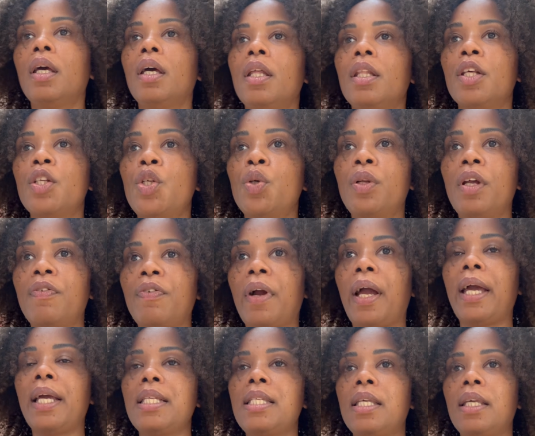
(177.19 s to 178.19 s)
the 2 different
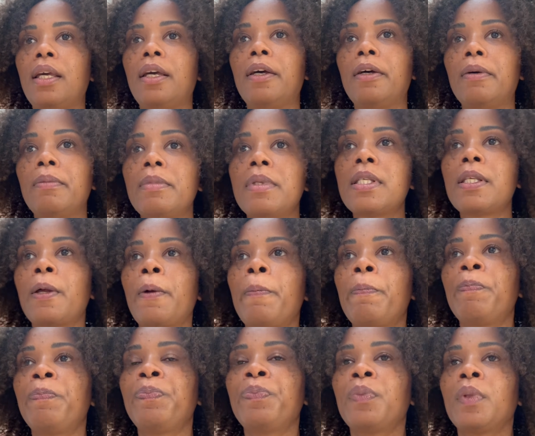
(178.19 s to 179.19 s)
ATMs.
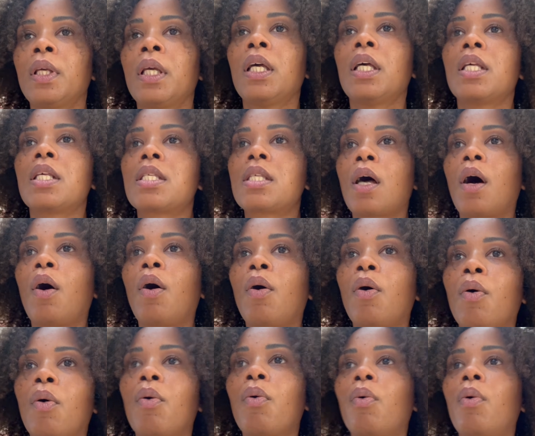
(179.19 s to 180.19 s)

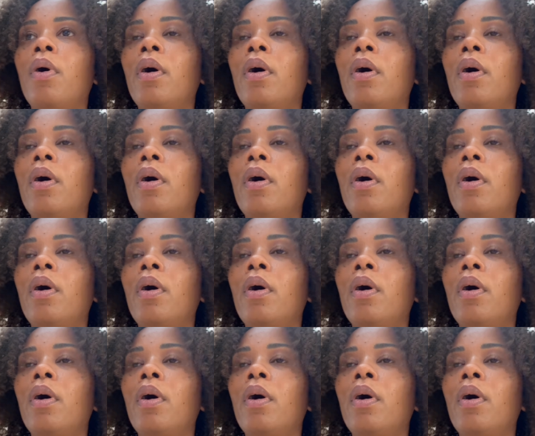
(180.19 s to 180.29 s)
So